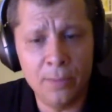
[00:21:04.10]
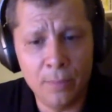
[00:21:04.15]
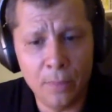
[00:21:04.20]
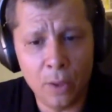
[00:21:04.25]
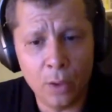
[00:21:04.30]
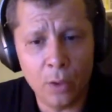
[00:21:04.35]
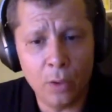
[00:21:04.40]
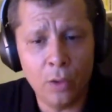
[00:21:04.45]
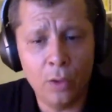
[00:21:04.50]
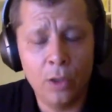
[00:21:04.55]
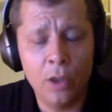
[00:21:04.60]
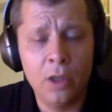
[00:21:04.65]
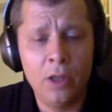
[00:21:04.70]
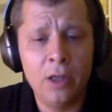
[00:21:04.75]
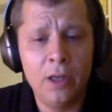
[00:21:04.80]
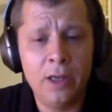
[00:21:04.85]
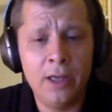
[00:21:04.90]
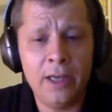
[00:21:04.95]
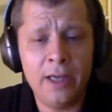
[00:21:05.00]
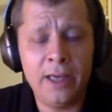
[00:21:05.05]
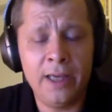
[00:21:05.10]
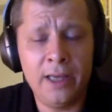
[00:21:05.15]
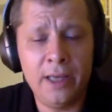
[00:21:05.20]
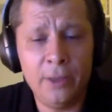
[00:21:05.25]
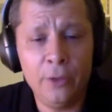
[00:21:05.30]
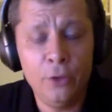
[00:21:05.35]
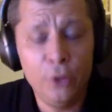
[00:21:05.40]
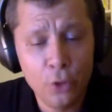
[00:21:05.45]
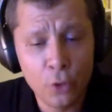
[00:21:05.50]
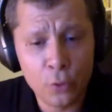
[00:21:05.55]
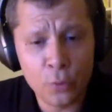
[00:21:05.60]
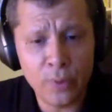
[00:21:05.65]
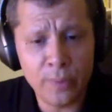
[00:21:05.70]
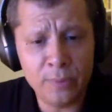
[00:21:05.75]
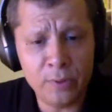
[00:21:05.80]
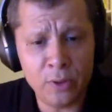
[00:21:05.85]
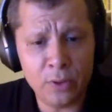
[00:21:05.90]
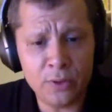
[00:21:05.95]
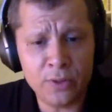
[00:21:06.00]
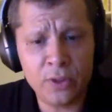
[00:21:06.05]
and more new
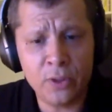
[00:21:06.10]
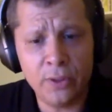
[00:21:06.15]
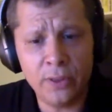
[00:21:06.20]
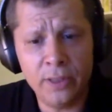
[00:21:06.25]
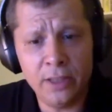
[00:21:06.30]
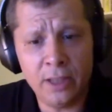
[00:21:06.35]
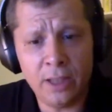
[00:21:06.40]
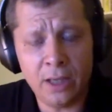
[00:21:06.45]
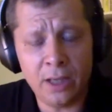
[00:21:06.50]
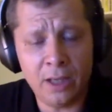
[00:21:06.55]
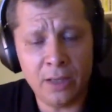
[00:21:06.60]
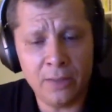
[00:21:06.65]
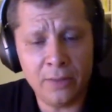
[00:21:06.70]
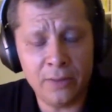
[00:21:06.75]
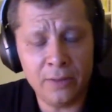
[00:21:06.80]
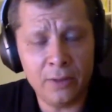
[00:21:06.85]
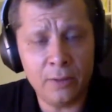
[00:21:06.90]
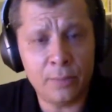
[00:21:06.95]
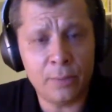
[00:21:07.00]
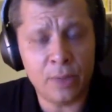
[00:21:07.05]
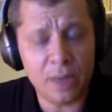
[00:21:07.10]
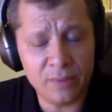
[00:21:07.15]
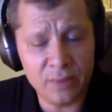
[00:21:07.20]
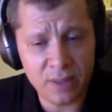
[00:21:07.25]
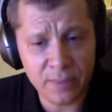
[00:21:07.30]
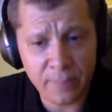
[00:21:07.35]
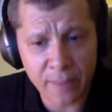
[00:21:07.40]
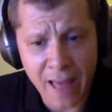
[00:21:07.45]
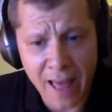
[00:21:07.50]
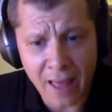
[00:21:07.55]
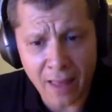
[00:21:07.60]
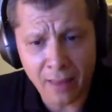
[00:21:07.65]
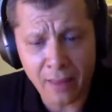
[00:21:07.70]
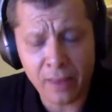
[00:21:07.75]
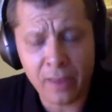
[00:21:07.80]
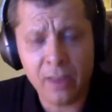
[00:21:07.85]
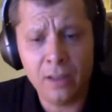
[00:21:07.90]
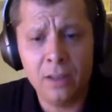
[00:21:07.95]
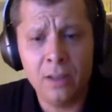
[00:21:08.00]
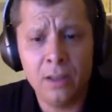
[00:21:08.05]
cryptos going on the privacy path,
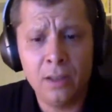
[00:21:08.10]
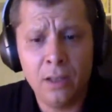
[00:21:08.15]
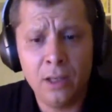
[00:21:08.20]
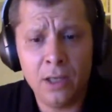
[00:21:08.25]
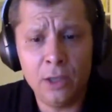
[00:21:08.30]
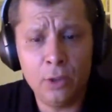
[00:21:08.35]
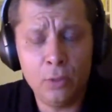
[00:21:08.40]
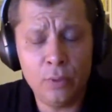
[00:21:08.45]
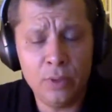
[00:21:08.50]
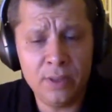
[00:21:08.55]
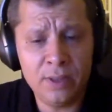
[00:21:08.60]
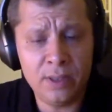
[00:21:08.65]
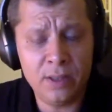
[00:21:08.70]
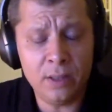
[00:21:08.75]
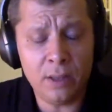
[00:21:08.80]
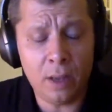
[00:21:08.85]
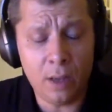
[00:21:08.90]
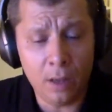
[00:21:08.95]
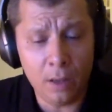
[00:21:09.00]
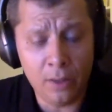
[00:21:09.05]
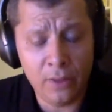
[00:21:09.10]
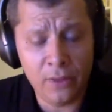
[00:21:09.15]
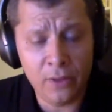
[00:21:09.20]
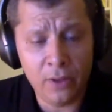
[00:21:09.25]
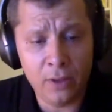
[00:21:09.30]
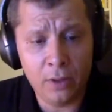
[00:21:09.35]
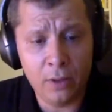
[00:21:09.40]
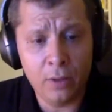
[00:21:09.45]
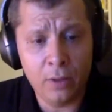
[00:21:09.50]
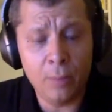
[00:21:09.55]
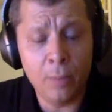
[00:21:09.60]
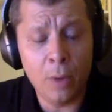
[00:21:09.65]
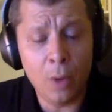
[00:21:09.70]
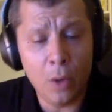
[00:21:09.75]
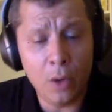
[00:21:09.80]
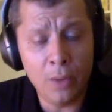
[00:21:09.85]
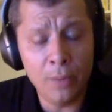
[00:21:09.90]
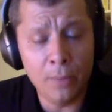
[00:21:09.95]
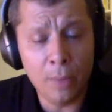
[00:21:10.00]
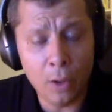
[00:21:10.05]
and you will see also
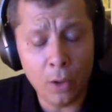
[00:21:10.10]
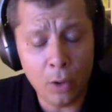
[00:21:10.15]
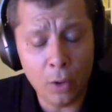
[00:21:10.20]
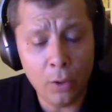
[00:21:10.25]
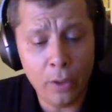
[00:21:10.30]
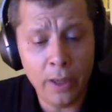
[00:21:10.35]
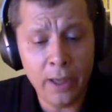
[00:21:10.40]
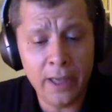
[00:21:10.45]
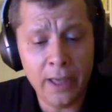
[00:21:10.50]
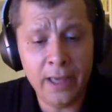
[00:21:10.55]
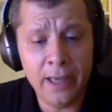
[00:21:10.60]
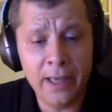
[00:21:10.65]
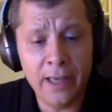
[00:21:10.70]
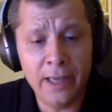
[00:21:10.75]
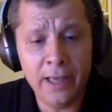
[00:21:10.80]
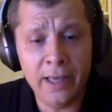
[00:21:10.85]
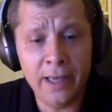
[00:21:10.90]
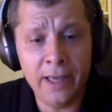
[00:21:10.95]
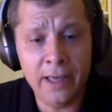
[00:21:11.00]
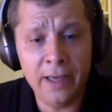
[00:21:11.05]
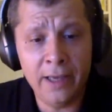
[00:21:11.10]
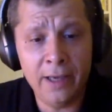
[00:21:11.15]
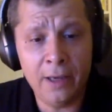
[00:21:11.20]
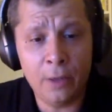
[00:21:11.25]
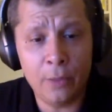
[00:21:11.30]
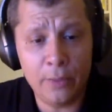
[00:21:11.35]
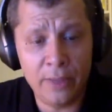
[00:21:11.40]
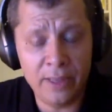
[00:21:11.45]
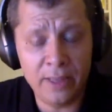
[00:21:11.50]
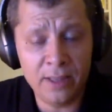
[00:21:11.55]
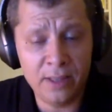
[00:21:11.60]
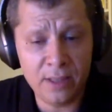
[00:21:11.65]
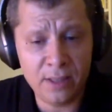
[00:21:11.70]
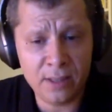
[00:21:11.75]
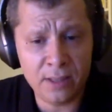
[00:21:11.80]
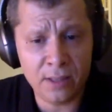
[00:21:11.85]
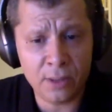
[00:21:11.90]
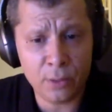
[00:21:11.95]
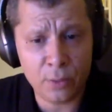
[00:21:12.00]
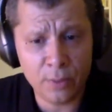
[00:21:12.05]
more and more already
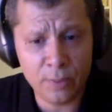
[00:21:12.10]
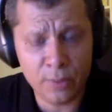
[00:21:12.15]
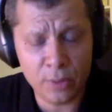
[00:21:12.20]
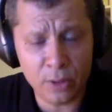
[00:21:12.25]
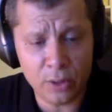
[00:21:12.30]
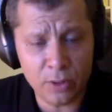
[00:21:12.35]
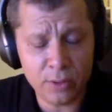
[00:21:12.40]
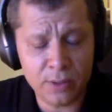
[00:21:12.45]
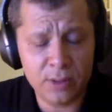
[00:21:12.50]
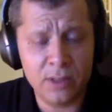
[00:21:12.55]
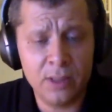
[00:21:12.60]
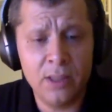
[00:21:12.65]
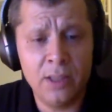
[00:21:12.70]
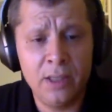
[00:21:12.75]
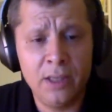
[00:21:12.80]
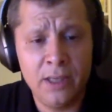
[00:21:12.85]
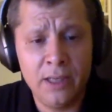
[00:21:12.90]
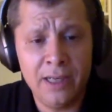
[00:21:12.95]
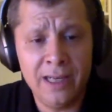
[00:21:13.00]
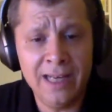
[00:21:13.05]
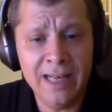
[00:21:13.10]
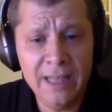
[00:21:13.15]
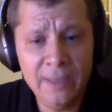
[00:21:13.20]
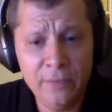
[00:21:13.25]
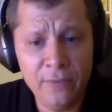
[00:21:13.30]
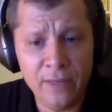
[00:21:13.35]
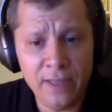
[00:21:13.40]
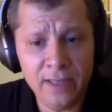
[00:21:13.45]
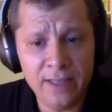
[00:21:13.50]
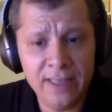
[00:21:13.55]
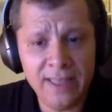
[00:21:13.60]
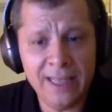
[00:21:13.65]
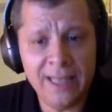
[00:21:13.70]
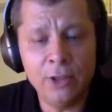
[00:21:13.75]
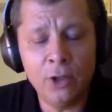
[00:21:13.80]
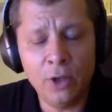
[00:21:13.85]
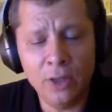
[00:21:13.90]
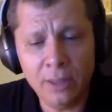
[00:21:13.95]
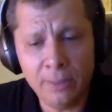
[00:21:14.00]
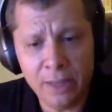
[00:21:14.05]
existing cryptos leaving the
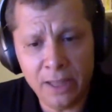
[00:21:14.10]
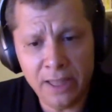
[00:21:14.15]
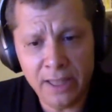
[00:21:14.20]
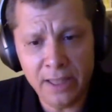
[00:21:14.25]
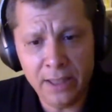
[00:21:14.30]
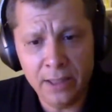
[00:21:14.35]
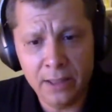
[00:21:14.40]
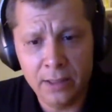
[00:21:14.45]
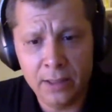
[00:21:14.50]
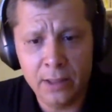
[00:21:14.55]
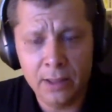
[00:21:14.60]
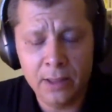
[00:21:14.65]
anonymity